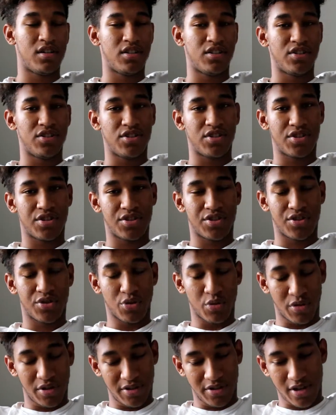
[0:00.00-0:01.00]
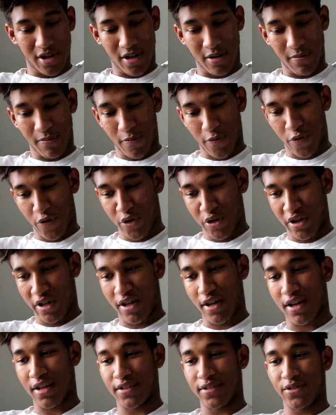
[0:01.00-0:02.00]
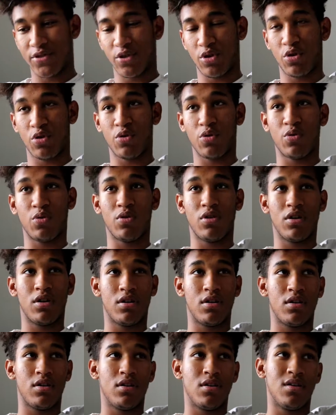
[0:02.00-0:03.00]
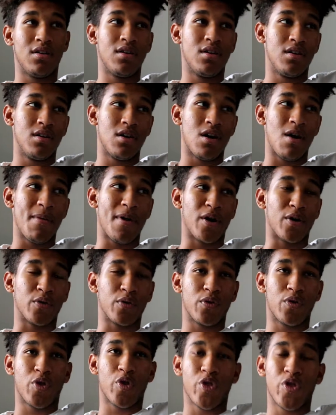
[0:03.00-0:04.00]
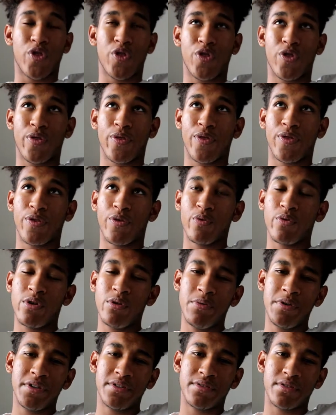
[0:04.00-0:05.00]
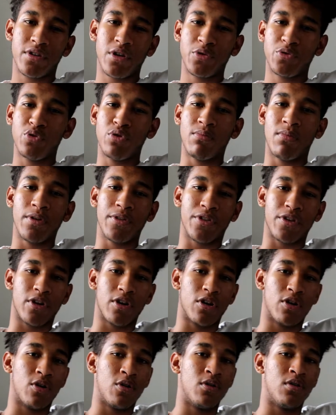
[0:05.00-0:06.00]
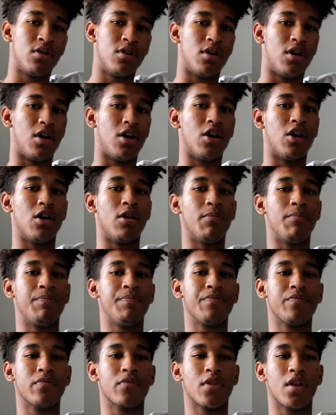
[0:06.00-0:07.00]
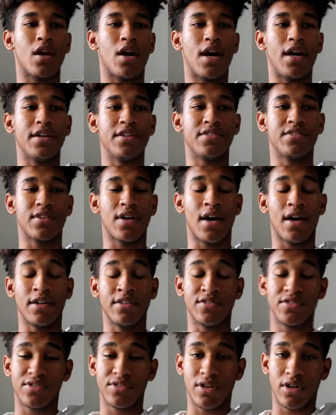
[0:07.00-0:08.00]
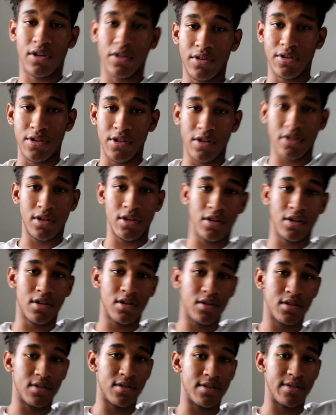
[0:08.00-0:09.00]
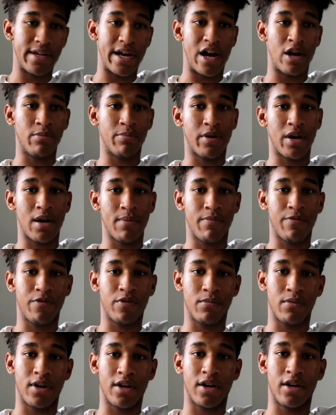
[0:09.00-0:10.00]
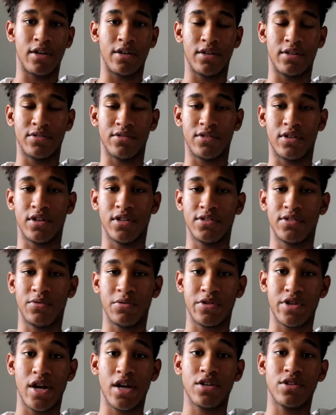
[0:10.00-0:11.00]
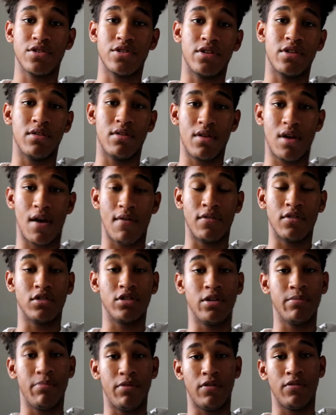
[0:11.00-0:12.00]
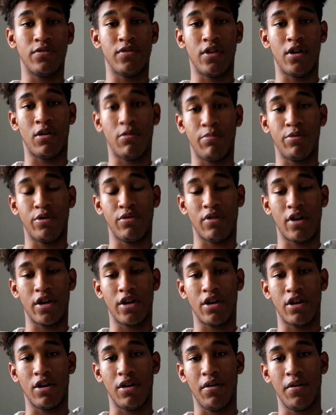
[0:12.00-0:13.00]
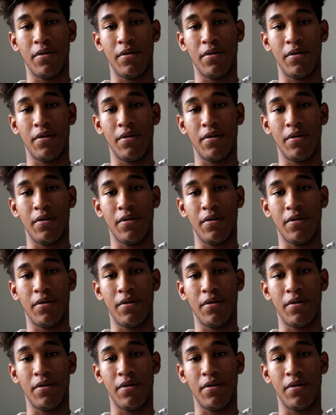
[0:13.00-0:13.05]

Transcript: Story time for you guys. So about 3 weeks ago to a month ago, I installed the downpipe for my exhaust, which I actually have a clip of, and I'll put right here.